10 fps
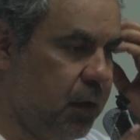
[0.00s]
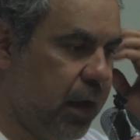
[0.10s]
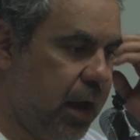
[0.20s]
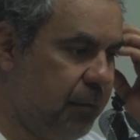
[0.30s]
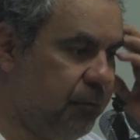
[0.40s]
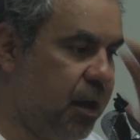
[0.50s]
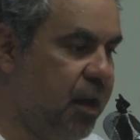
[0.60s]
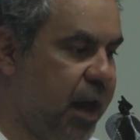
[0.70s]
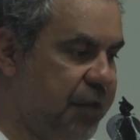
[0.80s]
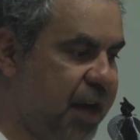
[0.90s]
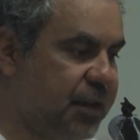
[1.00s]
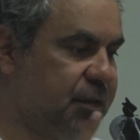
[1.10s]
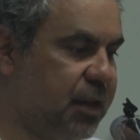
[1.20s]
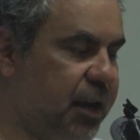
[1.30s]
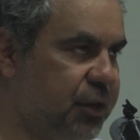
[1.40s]
At that
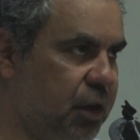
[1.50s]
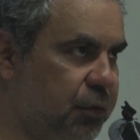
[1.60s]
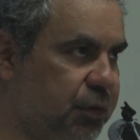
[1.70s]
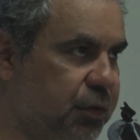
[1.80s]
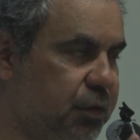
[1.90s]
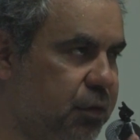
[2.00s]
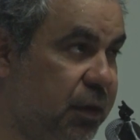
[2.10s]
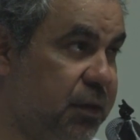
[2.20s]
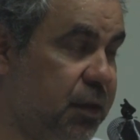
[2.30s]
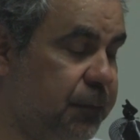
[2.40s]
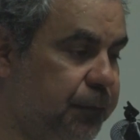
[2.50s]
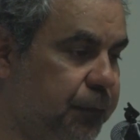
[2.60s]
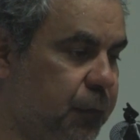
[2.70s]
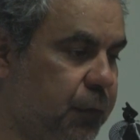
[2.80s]
stage, I was 21,